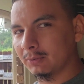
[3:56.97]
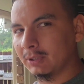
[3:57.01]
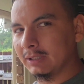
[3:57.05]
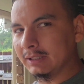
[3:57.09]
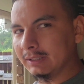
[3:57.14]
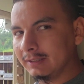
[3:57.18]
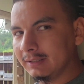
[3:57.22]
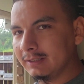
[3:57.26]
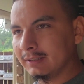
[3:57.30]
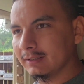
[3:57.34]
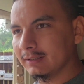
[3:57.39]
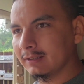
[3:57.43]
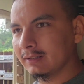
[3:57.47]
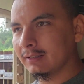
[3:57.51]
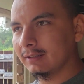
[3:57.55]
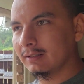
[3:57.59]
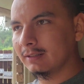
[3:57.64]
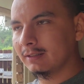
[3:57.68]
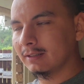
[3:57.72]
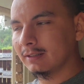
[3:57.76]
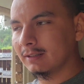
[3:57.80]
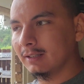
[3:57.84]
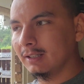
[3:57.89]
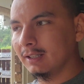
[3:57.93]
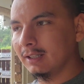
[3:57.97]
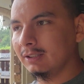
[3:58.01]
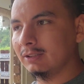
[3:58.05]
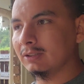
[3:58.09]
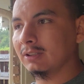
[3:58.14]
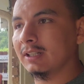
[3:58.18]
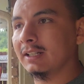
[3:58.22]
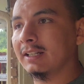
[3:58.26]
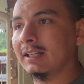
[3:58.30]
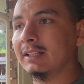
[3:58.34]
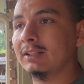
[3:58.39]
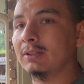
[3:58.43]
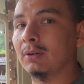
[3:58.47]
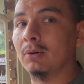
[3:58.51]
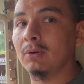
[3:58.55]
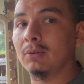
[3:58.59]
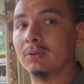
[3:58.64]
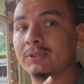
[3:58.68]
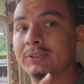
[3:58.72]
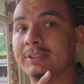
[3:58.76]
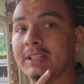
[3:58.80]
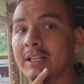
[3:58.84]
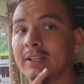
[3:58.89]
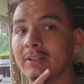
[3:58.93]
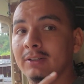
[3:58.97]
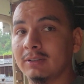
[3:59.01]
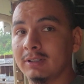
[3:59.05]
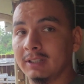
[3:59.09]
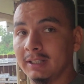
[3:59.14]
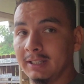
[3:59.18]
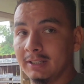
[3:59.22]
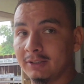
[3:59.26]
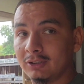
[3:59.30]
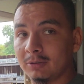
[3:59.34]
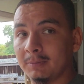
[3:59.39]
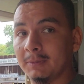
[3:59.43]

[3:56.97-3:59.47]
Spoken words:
you're going to get the old style instrument